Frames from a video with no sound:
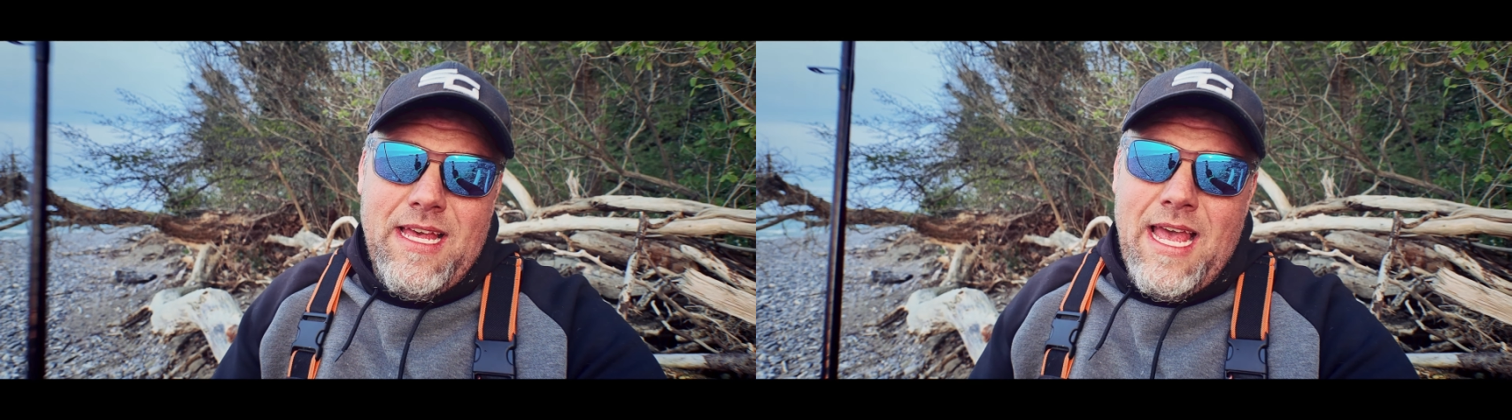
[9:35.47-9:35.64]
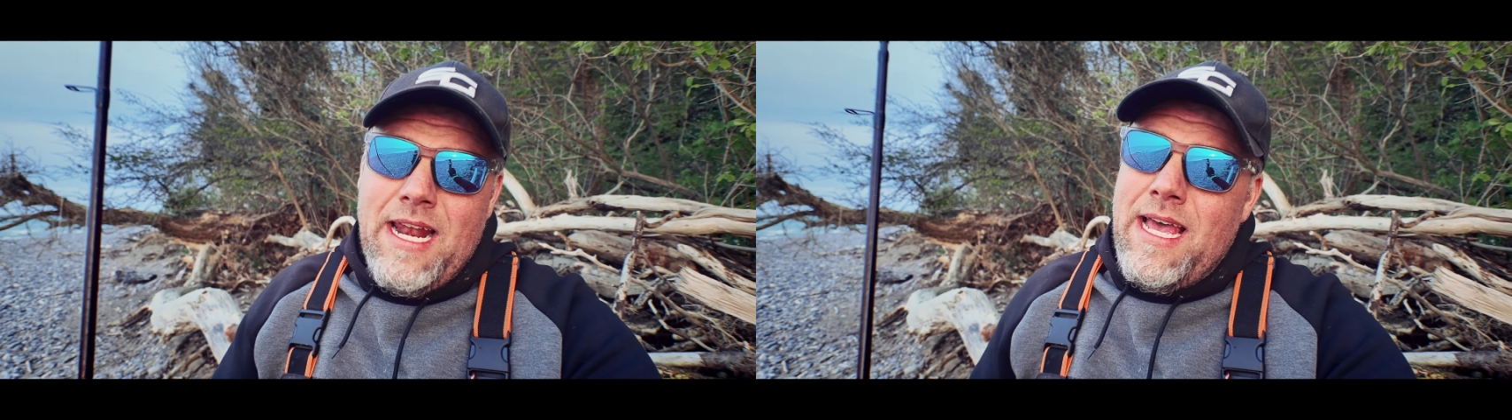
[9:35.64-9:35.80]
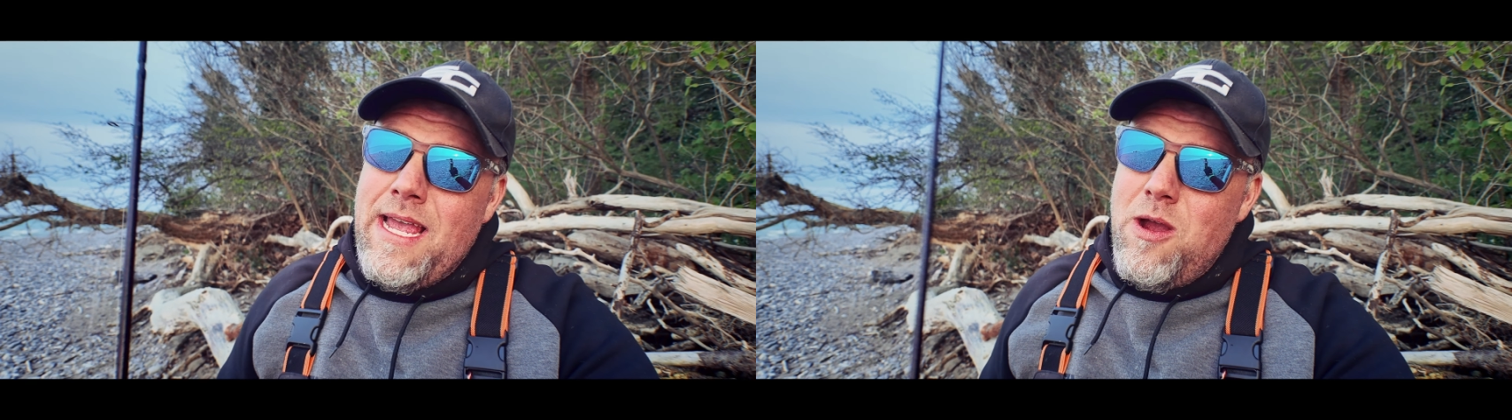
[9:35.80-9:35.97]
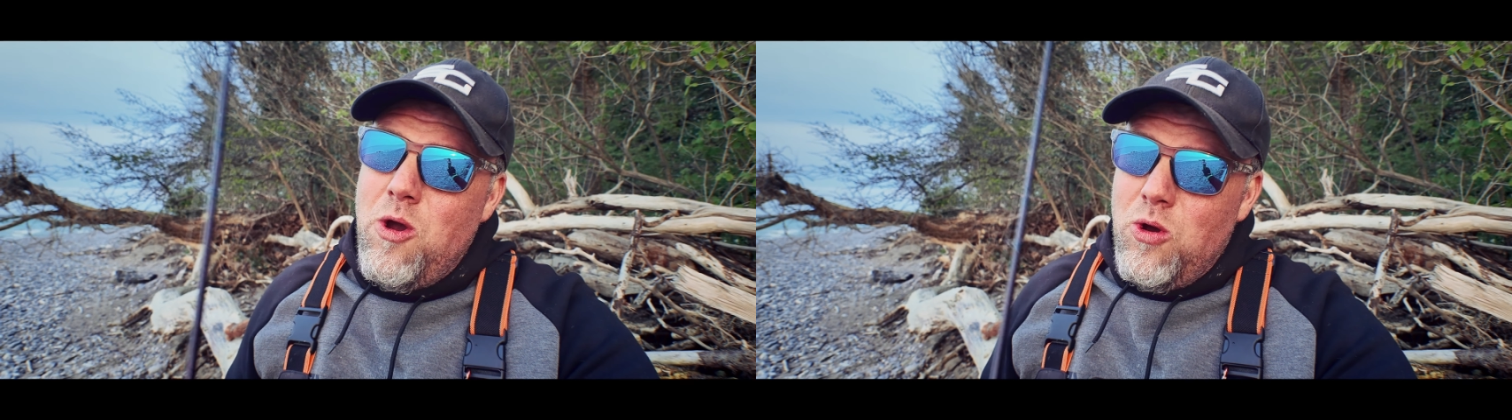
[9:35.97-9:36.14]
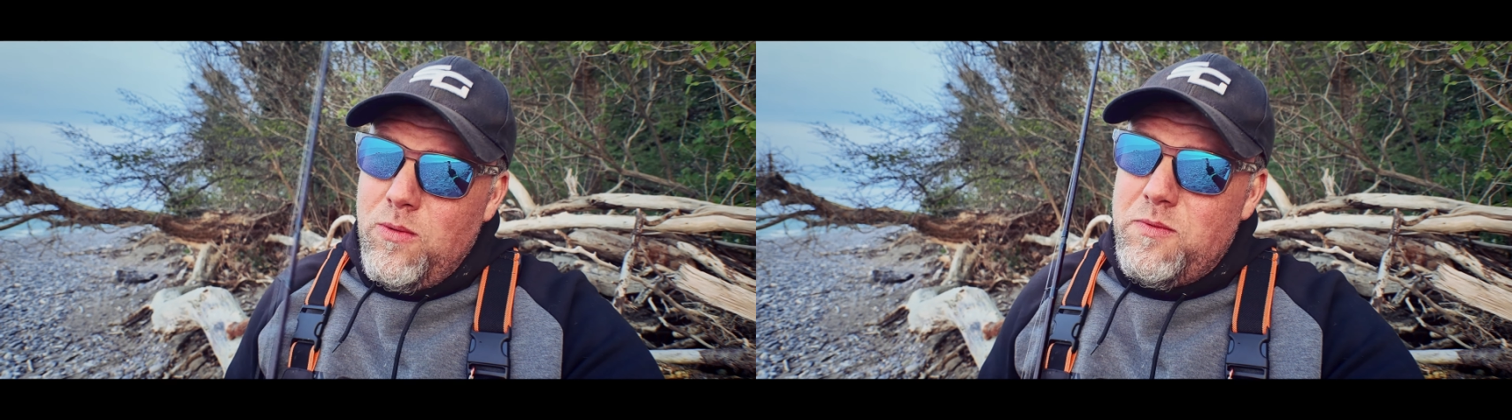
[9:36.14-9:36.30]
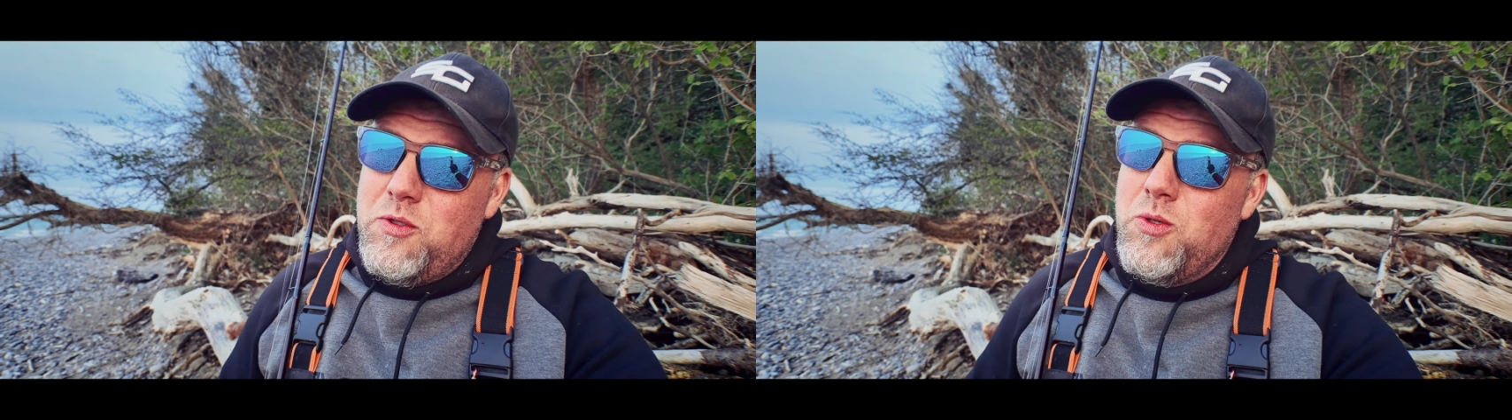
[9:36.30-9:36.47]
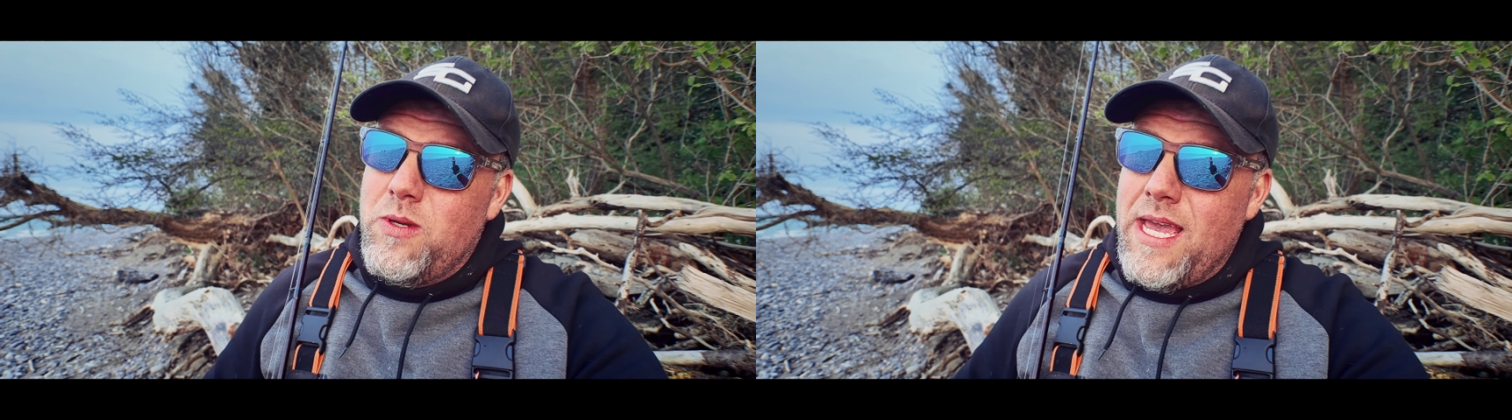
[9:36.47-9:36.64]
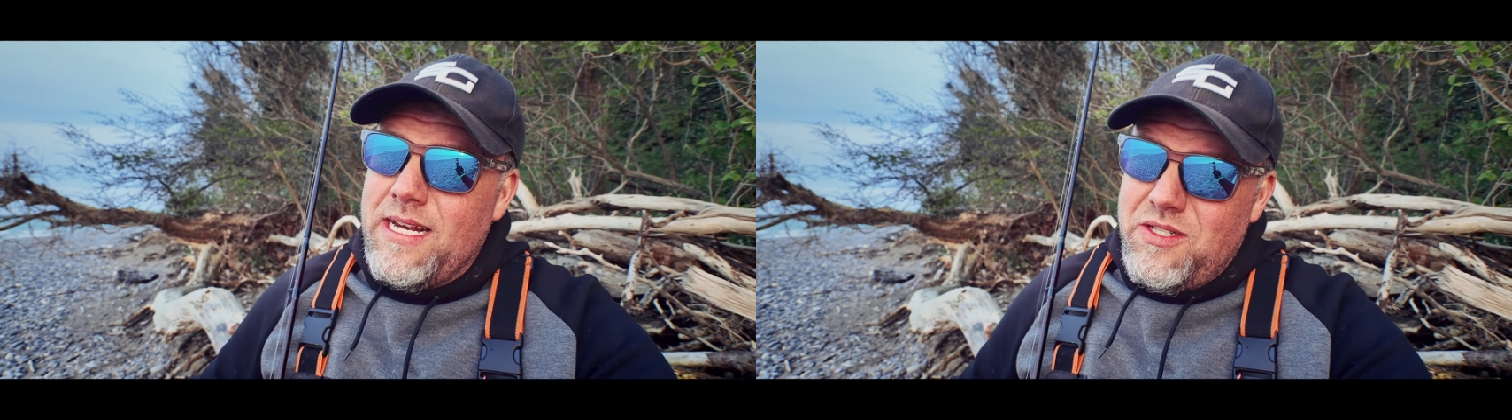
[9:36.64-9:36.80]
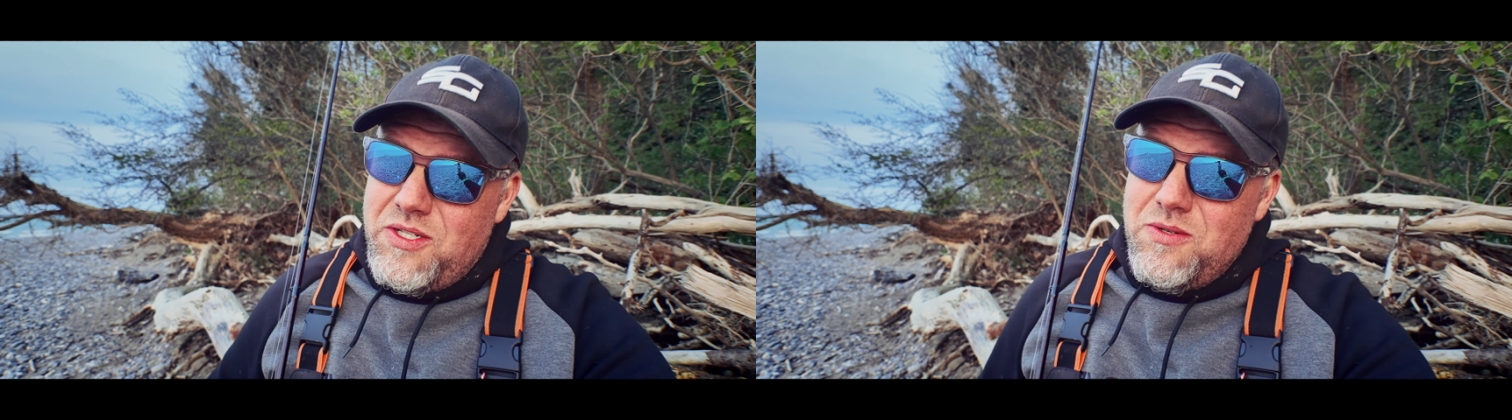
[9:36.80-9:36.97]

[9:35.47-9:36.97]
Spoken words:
and I hope to catch